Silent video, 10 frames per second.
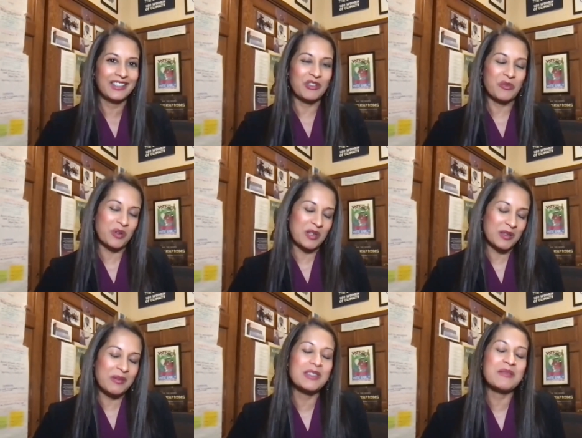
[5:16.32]
which
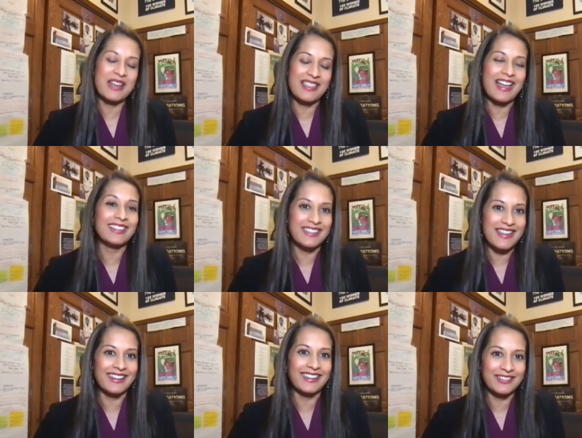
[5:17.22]
brings me to my last
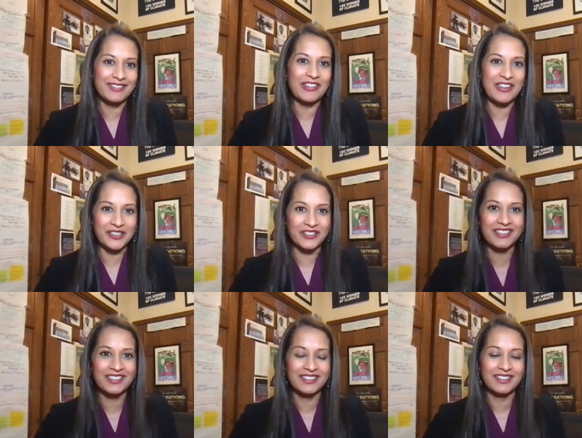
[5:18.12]
nugget for
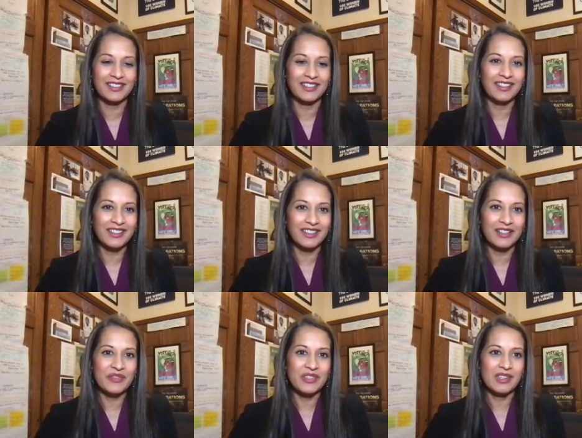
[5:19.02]
you.
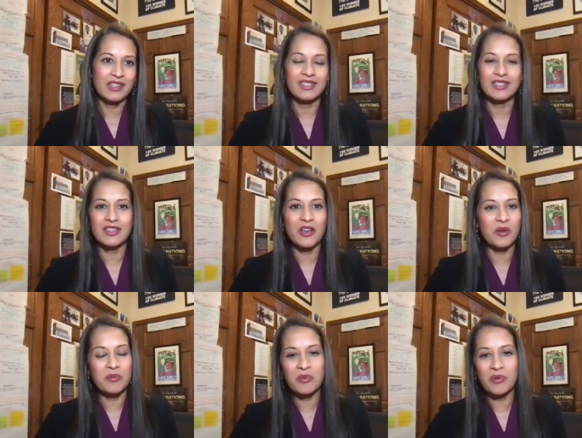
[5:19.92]
It's
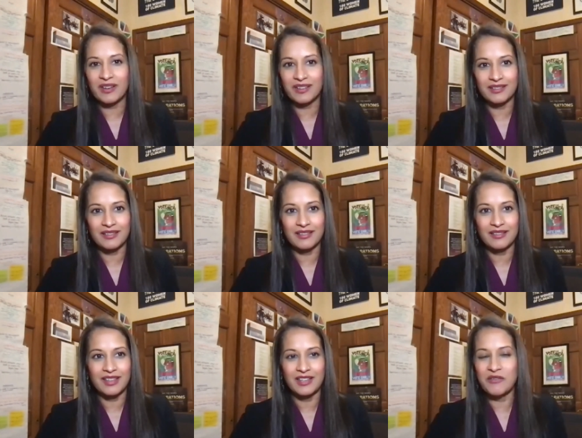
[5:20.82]
so important,
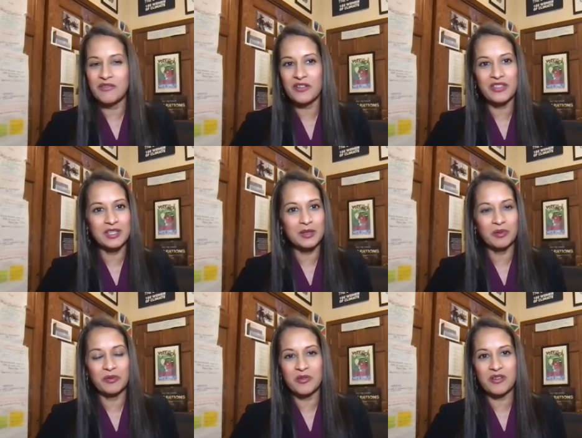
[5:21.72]
and you've heard this
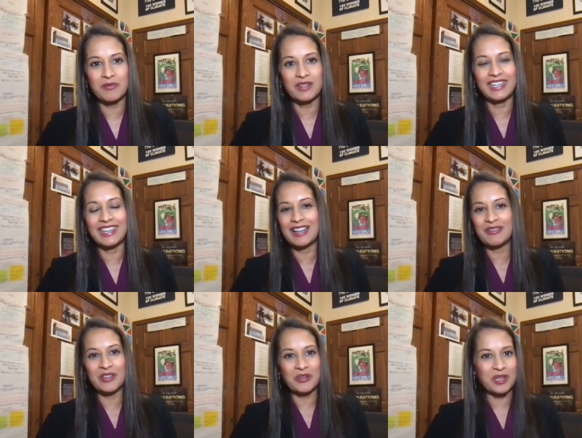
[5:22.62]
before, but again,
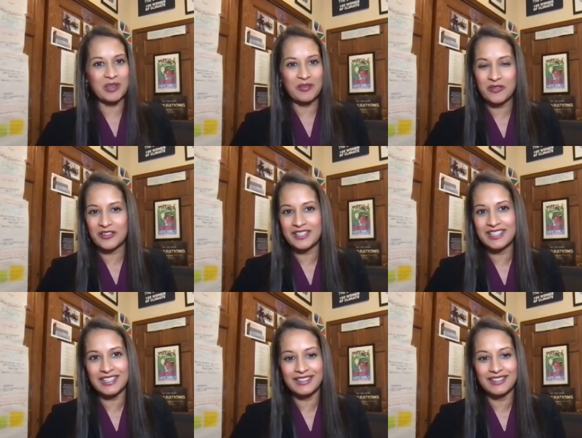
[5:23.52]
I'm going to
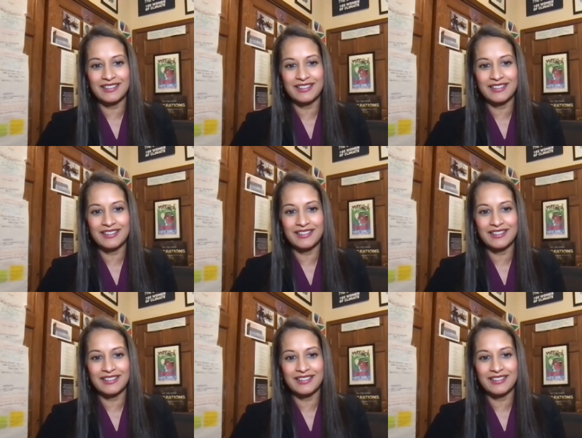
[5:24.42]
reinforce it,